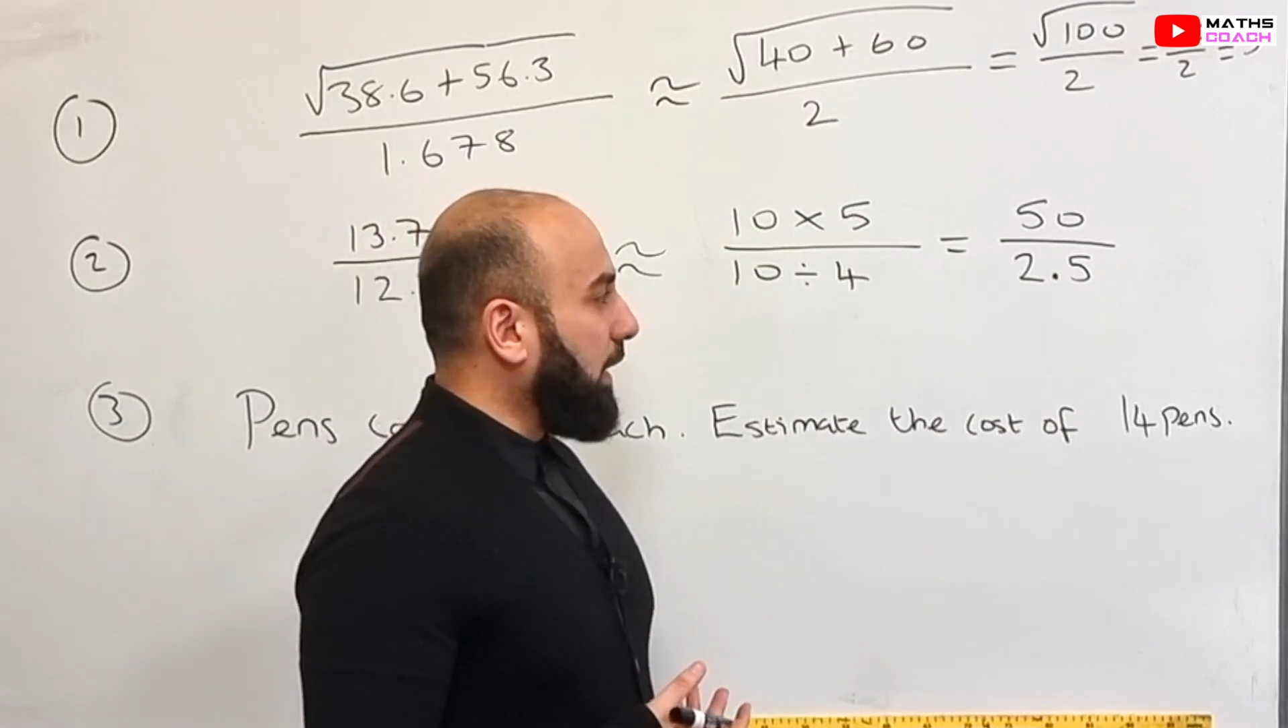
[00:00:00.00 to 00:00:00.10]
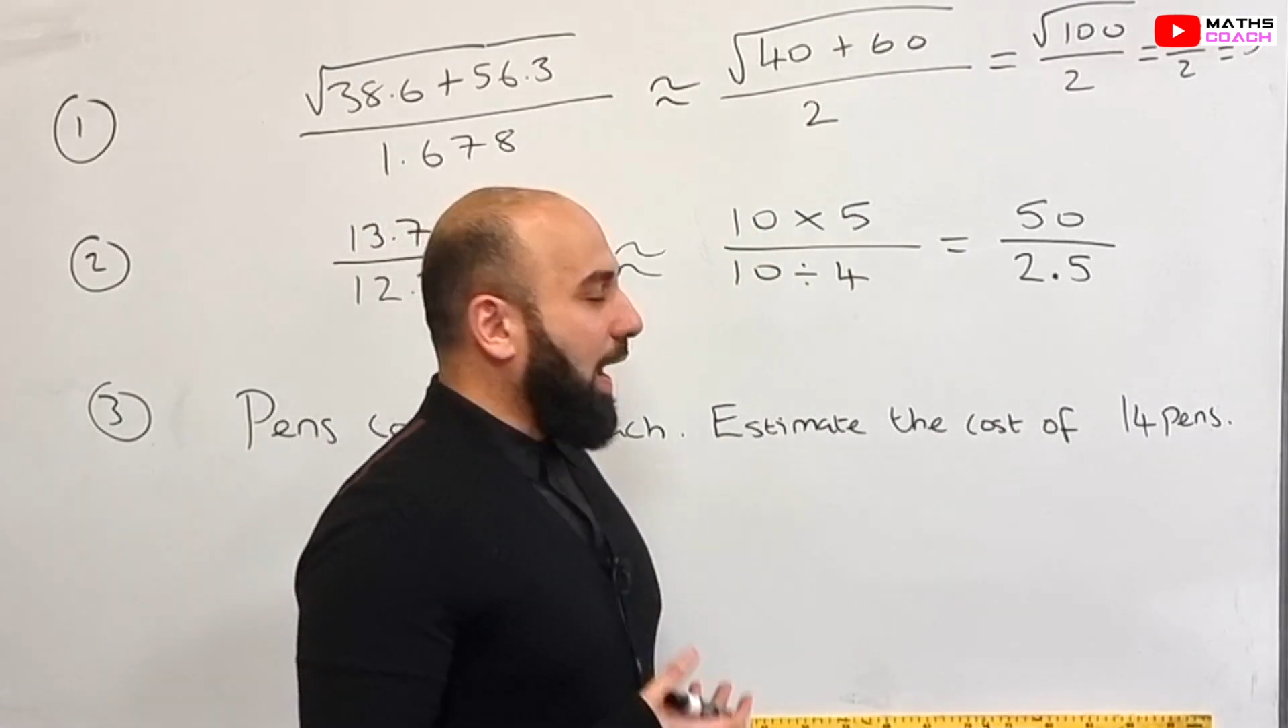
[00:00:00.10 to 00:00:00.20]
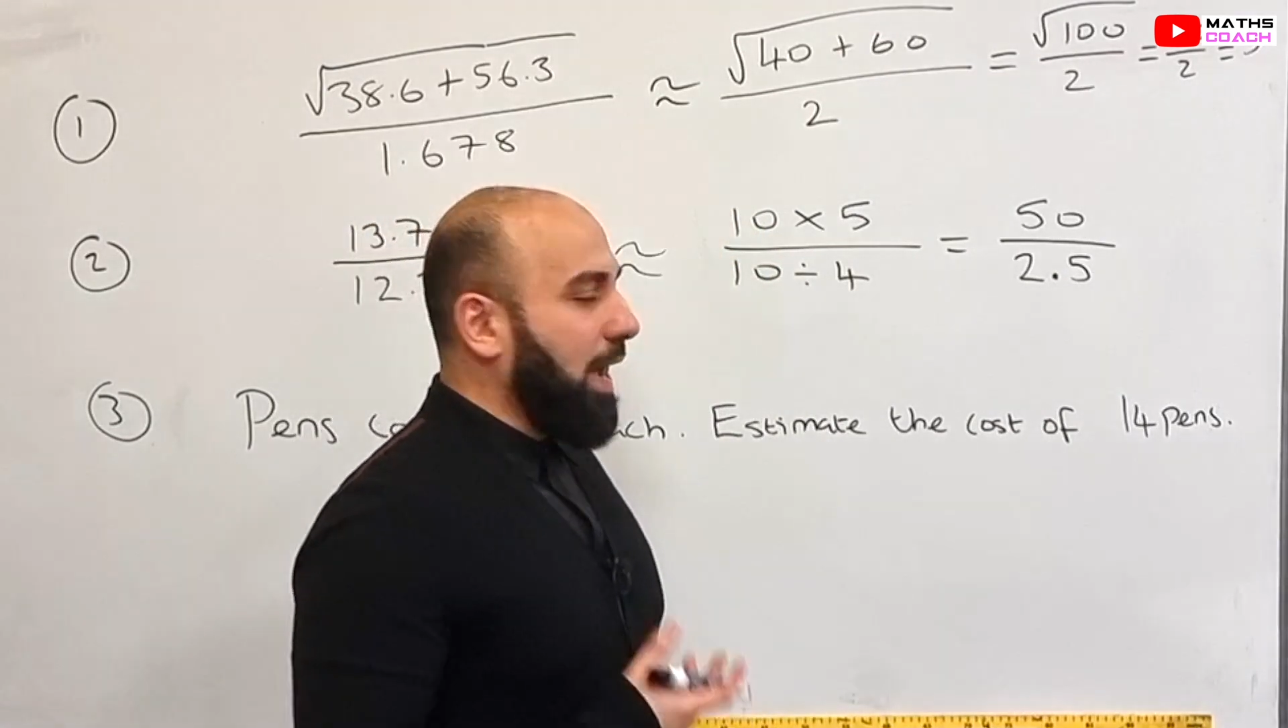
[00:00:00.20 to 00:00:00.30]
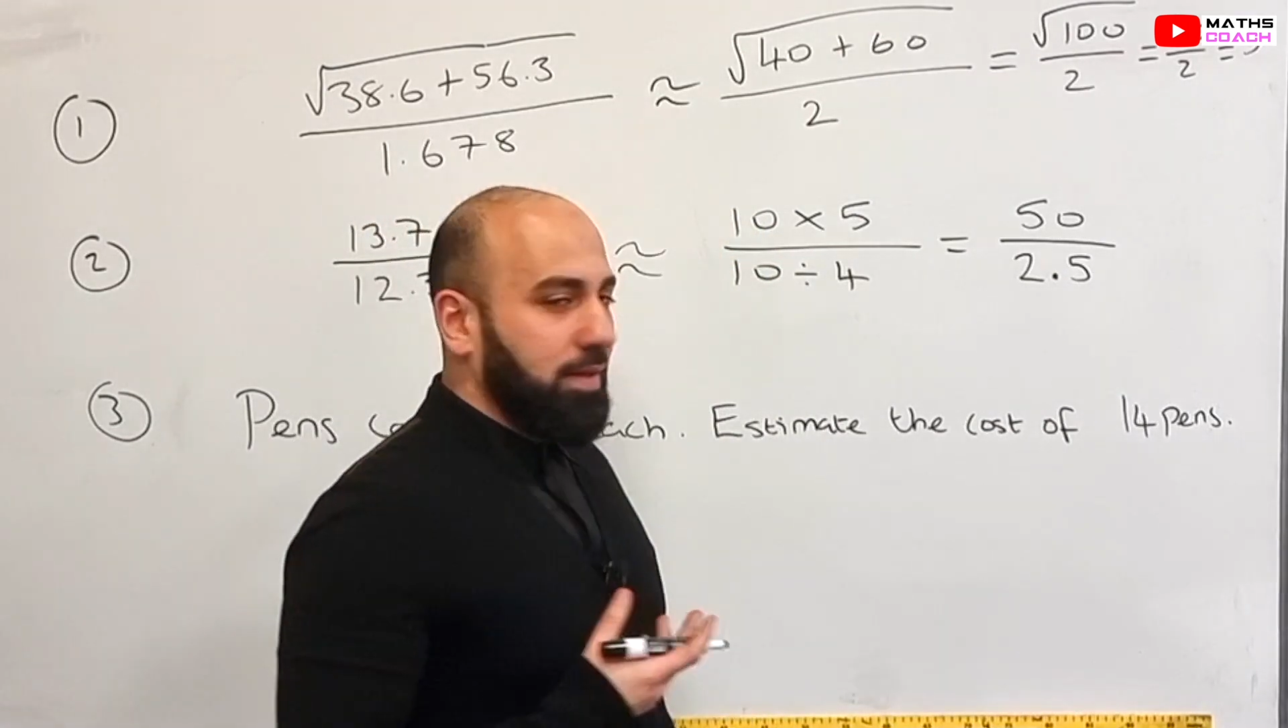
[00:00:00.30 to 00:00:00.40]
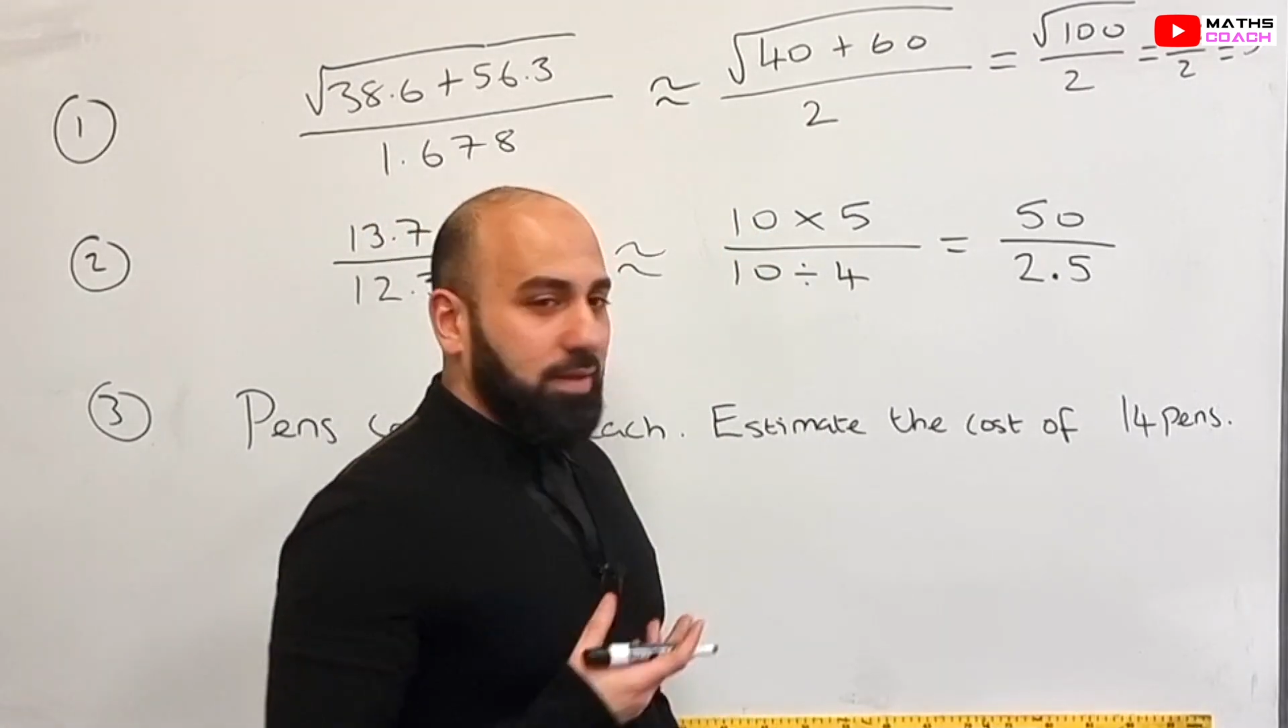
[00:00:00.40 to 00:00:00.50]

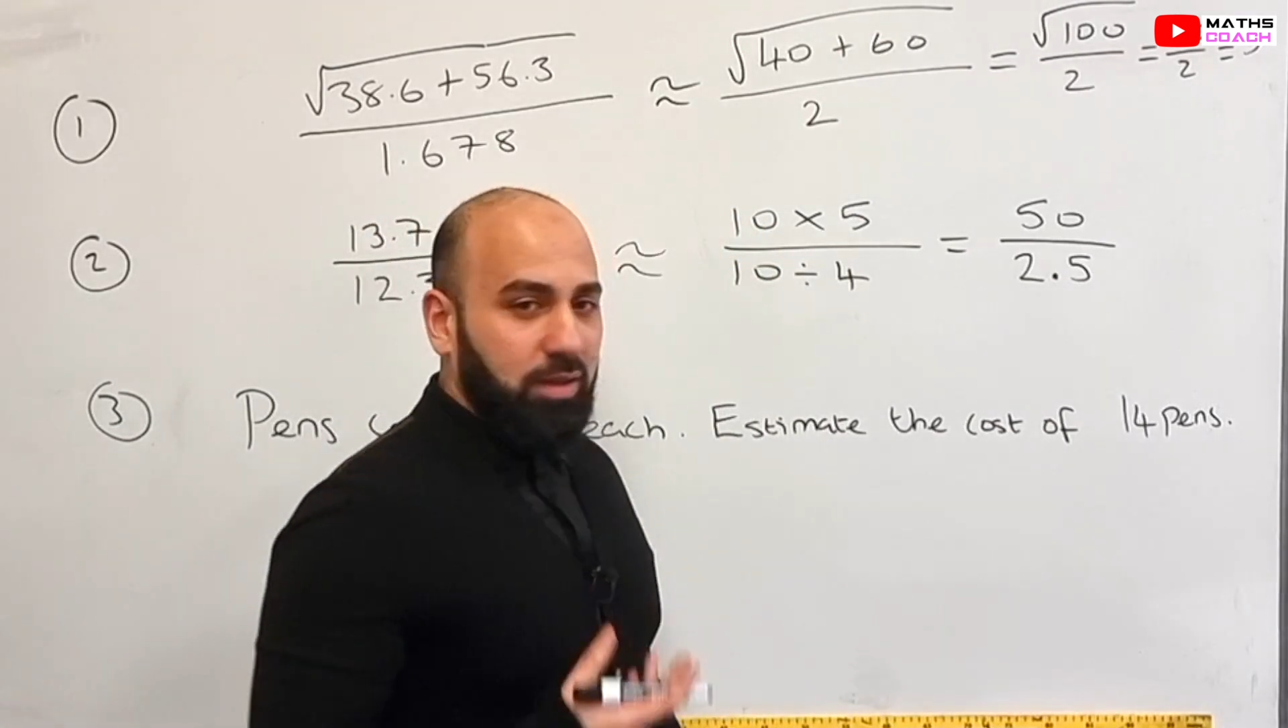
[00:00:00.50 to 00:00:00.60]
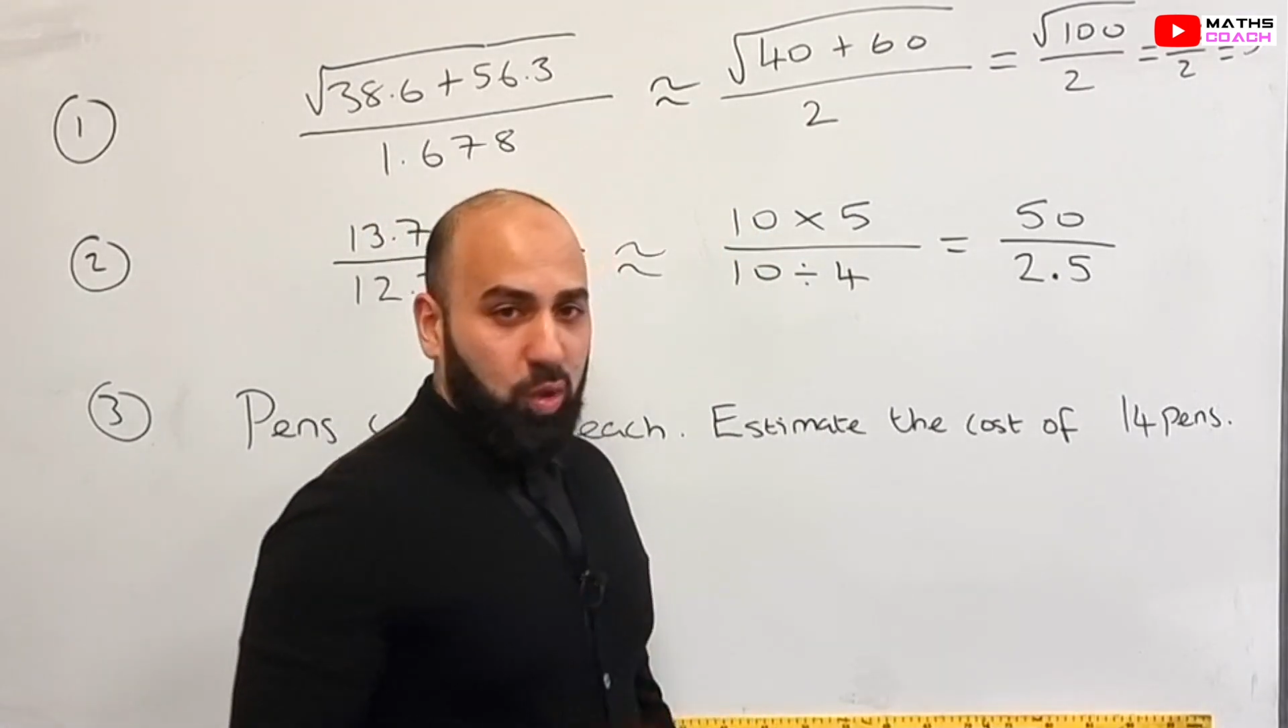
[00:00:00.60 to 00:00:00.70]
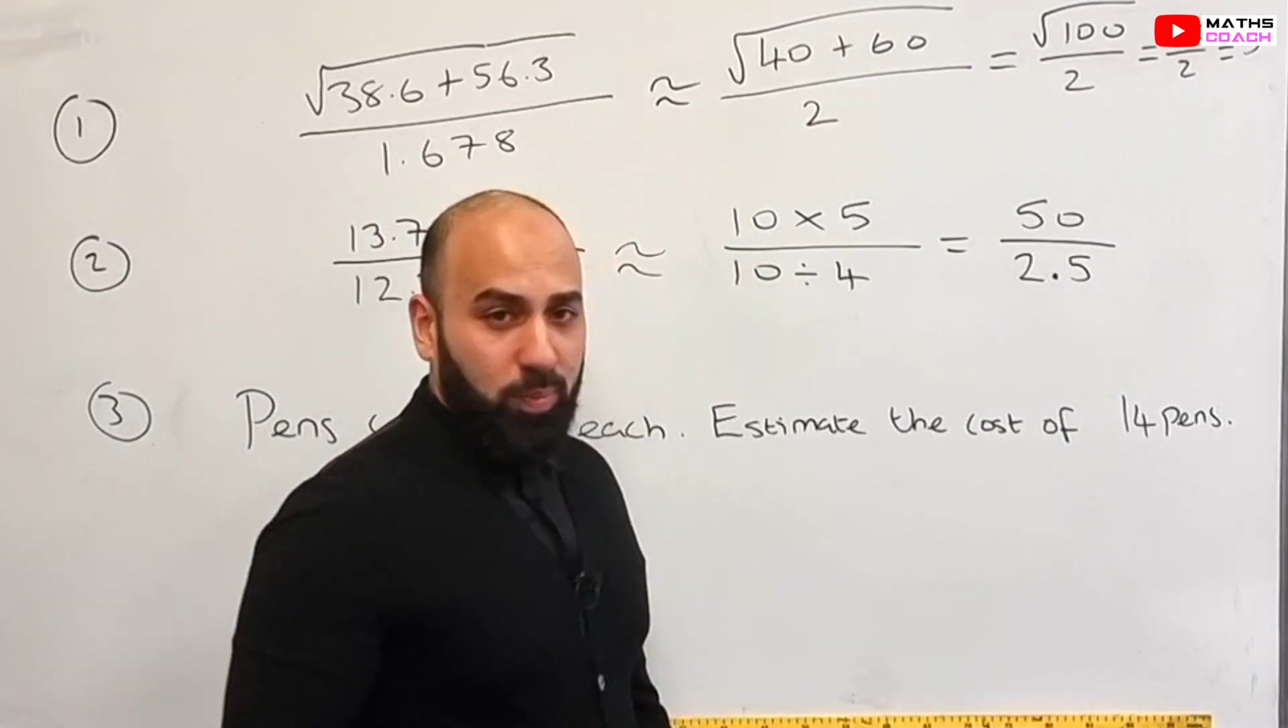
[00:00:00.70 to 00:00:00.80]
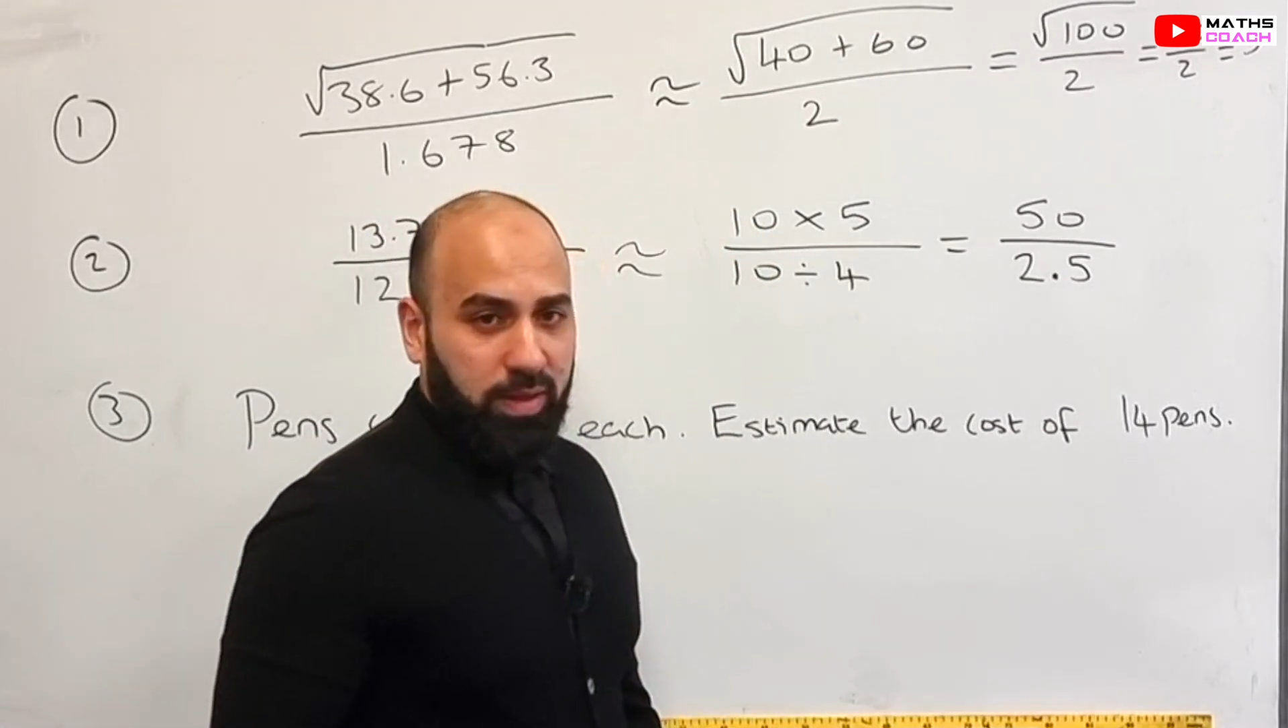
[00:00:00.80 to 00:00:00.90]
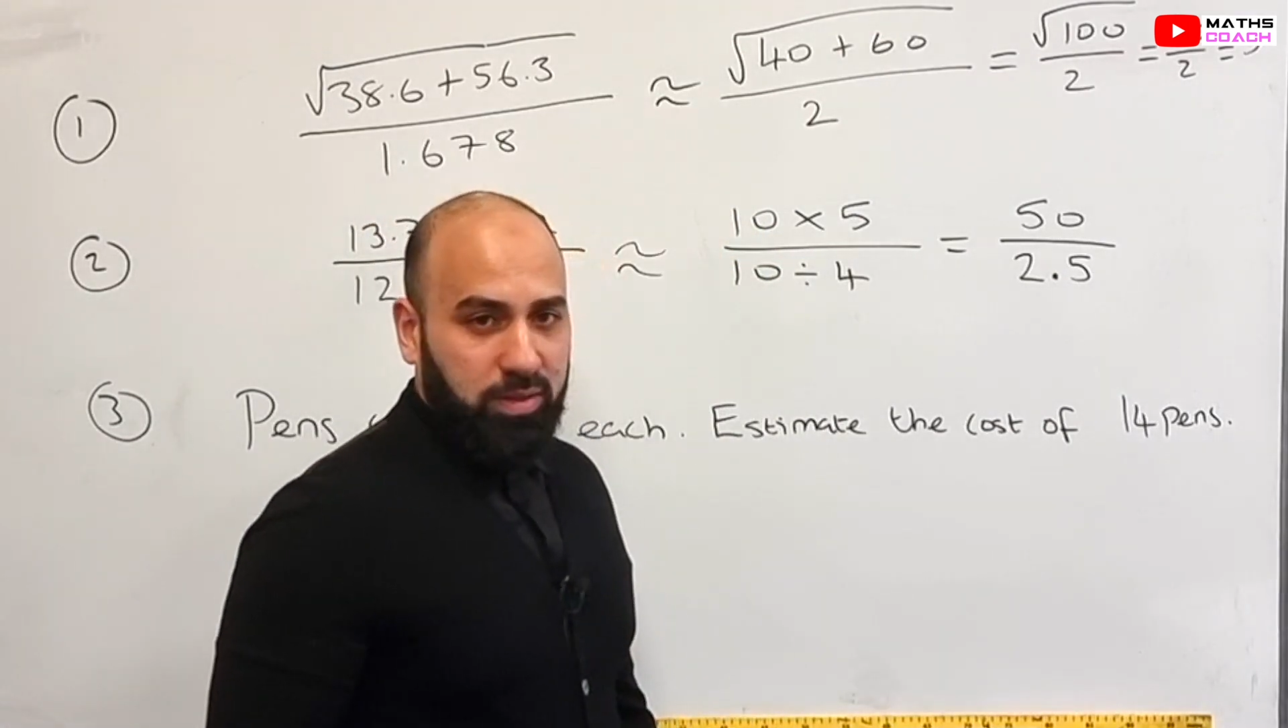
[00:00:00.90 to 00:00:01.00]
and the
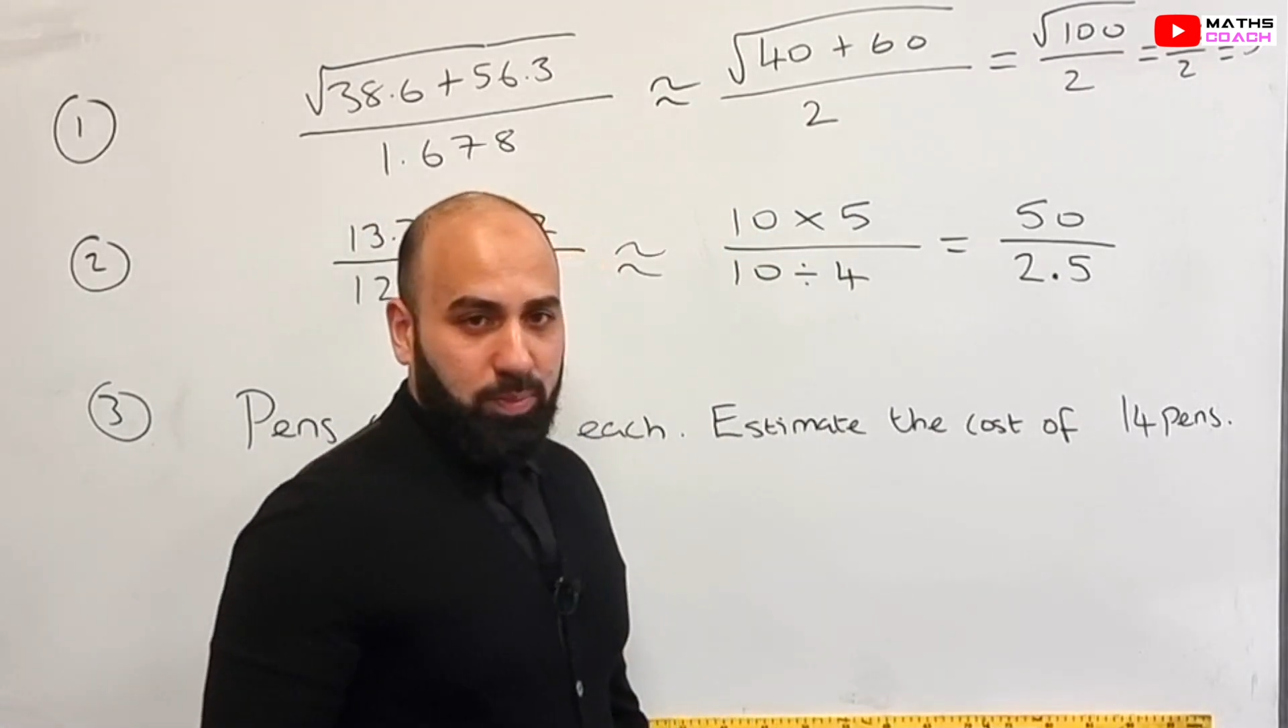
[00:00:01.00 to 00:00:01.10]
denominator